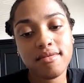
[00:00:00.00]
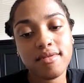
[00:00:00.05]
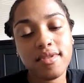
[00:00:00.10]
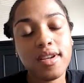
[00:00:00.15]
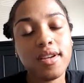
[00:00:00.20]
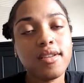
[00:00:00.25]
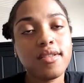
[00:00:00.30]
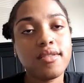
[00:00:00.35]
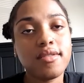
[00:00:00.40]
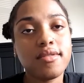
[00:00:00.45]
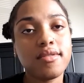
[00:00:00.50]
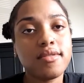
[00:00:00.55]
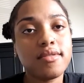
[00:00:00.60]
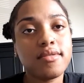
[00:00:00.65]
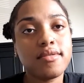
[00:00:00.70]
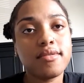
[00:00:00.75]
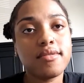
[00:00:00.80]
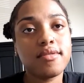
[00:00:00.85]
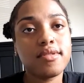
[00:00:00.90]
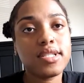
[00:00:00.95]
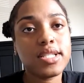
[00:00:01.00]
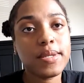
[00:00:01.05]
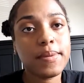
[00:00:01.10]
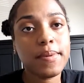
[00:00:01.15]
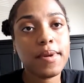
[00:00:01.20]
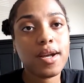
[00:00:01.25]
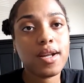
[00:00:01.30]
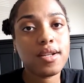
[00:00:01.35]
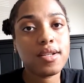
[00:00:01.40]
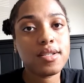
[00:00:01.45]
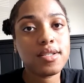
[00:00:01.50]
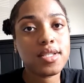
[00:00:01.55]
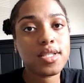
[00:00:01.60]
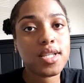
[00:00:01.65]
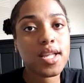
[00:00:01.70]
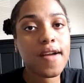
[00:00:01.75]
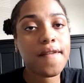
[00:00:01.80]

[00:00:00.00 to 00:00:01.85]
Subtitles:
done, to be honest.